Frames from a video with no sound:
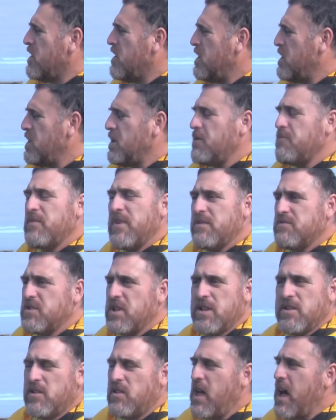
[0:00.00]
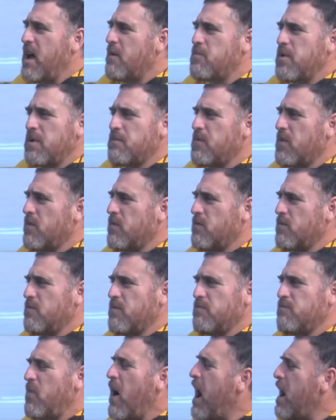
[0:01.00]
Um, I've seen a lot of people
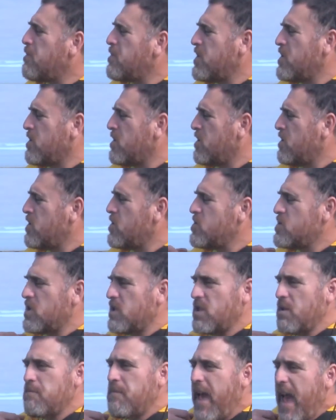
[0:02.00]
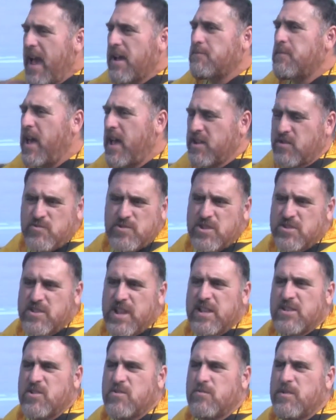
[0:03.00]
popular using the backpack just
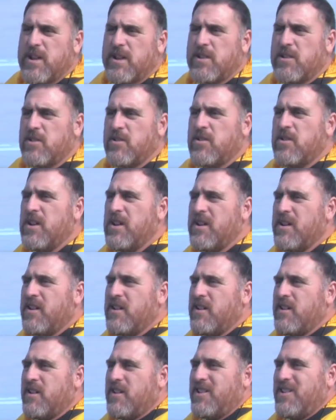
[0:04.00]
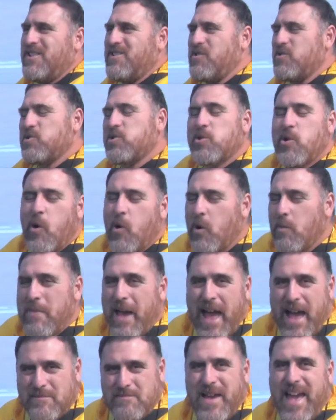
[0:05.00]
like the regular, you know, school
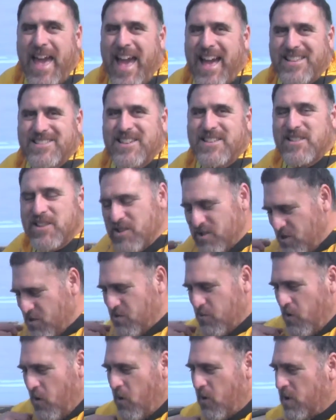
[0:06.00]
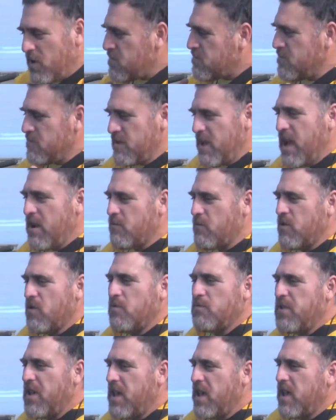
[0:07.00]
backpacks. It, you know, throw in, not real
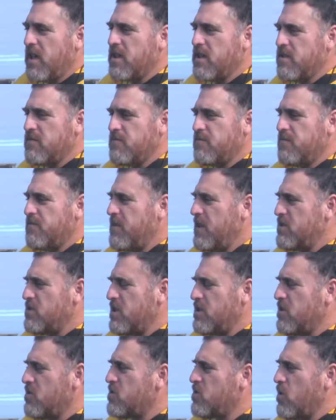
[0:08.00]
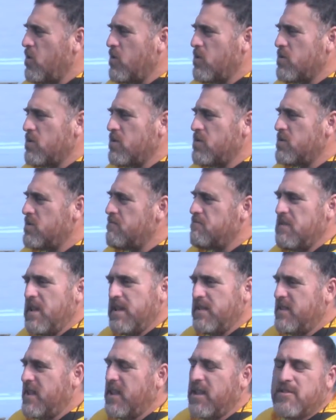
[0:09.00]
big. It fits on the shoulders,
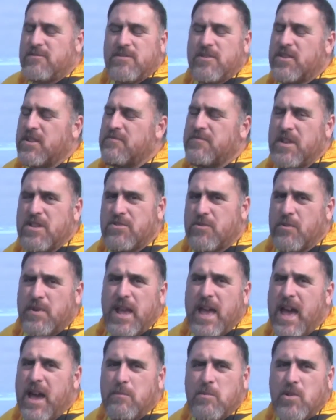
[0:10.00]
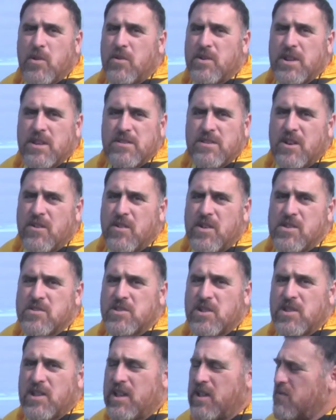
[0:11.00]
and they you can fit three abalone in there
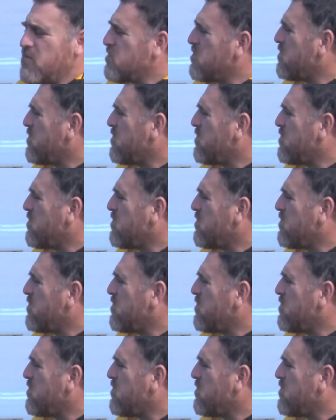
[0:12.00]
easily.